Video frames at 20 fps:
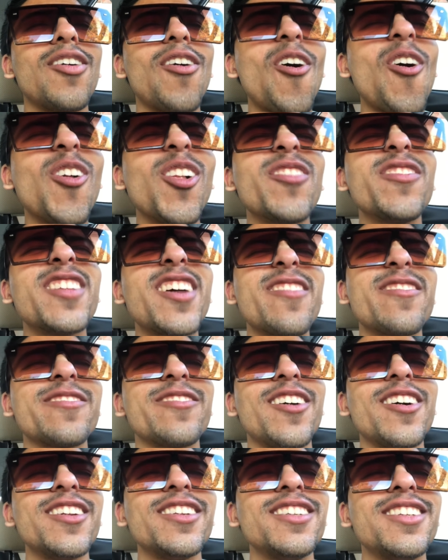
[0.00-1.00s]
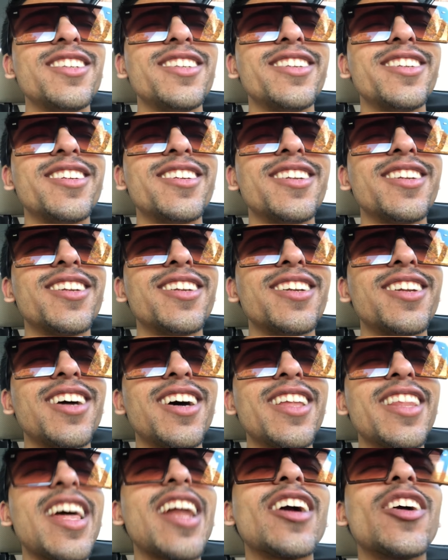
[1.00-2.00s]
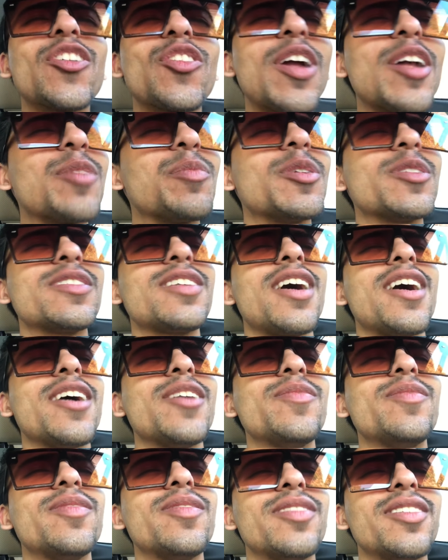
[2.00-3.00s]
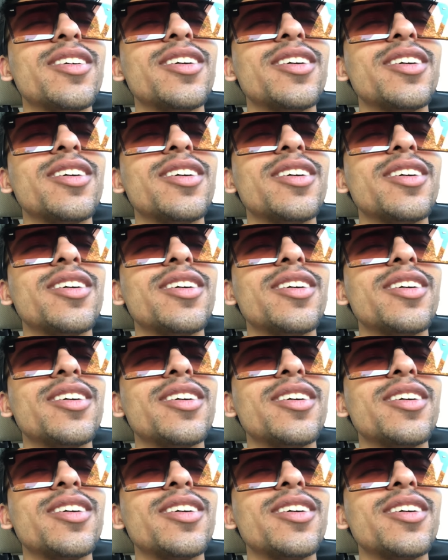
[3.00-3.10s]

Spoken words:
all of that fun, that incredible time,